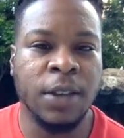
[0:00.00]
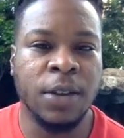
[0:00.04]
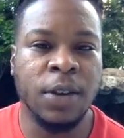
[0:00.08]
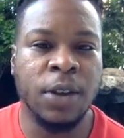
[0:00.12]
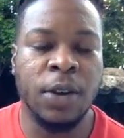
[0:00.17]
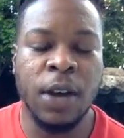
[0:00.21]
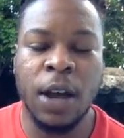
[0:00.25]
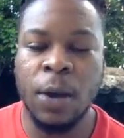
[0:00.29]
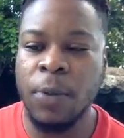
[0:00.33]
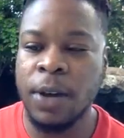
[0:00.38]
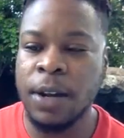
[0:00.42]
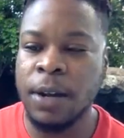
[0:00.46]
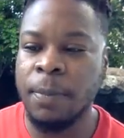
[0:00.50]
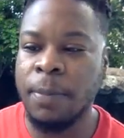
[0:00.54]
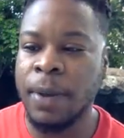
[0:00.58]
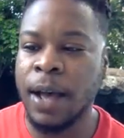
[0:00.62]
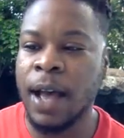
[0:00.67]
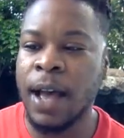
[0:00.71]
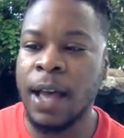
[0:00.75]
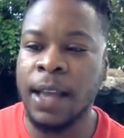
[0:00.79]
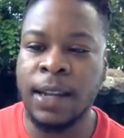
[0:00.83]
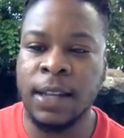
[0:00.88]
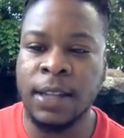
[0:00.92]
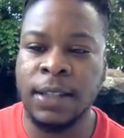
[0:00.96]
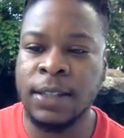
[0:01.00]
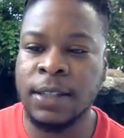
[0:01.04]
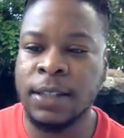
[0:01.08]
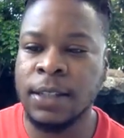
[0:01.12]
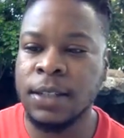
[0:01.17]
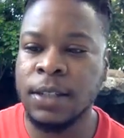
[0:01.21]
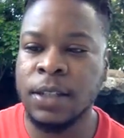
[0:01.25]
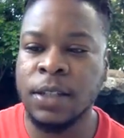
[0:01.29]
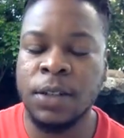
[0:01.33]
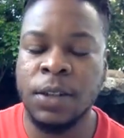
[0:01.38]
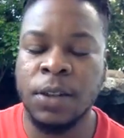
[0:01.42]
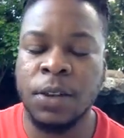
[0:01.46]
you know, I want to buy
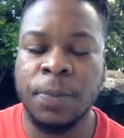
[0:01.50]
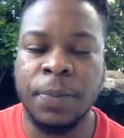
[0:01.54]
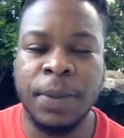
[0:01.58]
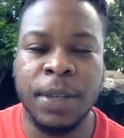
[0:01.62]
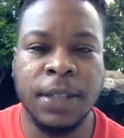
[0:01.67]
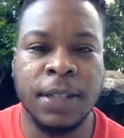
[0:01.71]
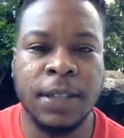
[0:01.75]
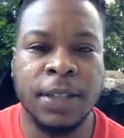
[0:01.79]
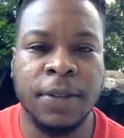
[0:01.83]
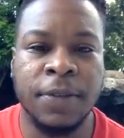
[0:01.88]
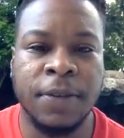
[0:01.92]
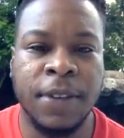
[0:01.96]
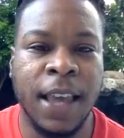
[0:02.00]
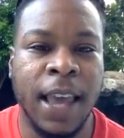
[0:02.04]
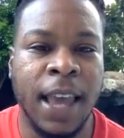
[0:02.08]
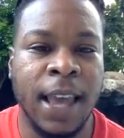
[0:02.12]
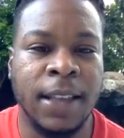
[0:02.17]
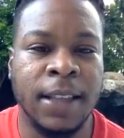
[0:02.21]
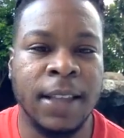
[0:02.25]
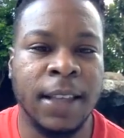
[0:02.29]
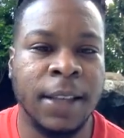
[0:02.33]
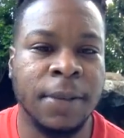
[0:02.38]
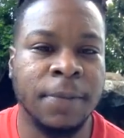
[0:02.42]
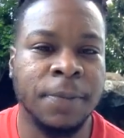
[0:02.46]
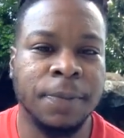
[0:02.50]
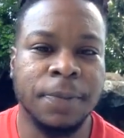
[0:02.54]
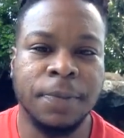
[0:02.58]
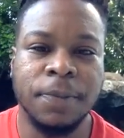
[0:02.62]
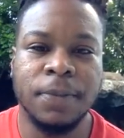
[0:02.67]
this, you know, piece of candy,